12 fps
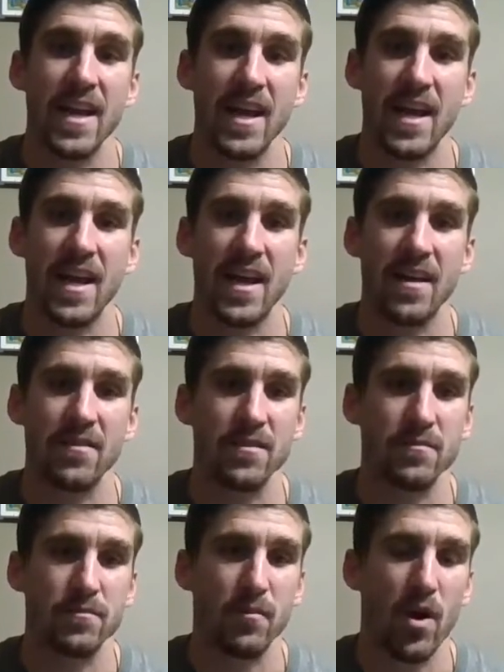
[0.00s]

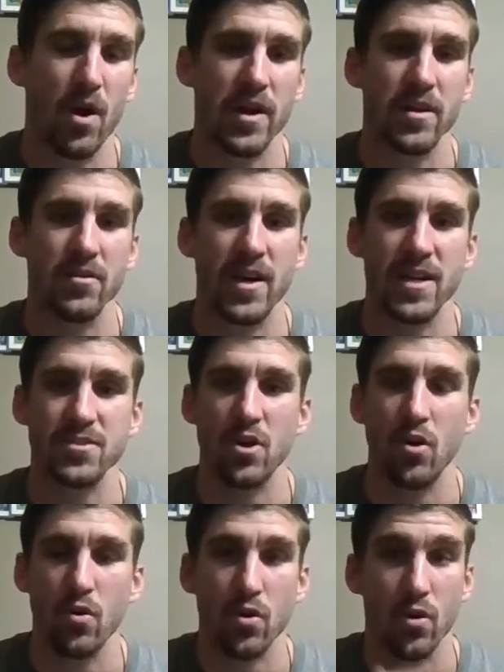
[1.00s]
and the ball handler has the
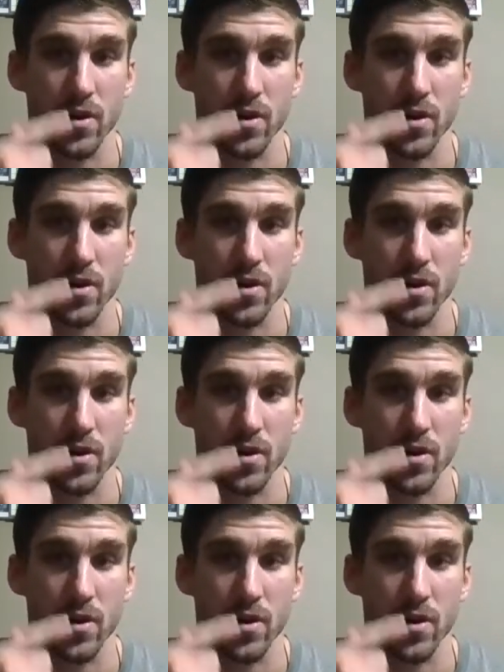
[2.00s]
whole court